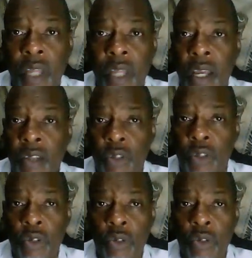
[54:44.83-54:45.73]
there,
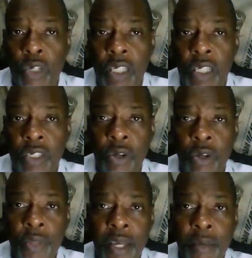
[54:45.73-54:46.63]
so you can at least
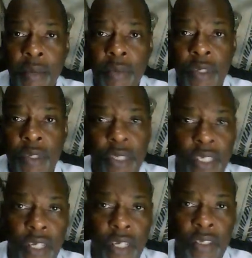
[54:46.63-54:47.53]
know them.
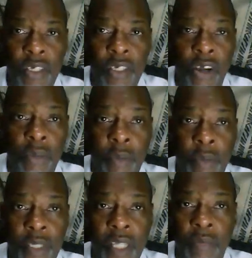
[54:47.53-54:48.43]
Just call them
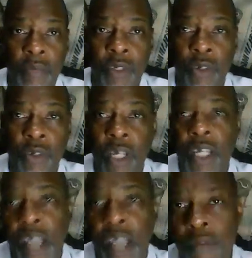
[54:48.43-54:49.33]
up and tell them,
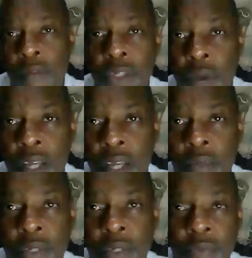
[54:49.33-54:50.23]
every
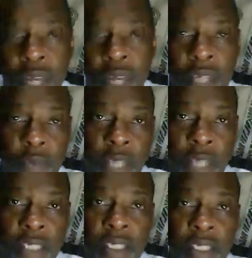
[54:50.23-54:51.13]
once in a while, give me some
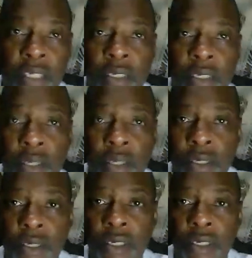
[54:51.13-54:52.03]
flight prices
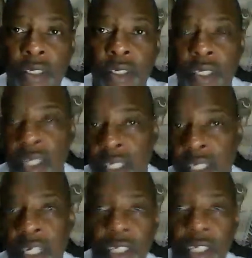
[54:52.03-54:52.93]
to
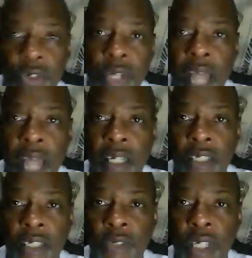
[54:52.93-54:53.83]
this
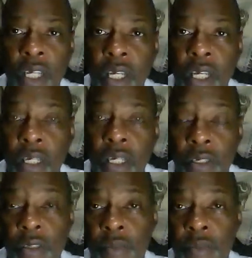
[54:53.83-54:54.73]
country or that country,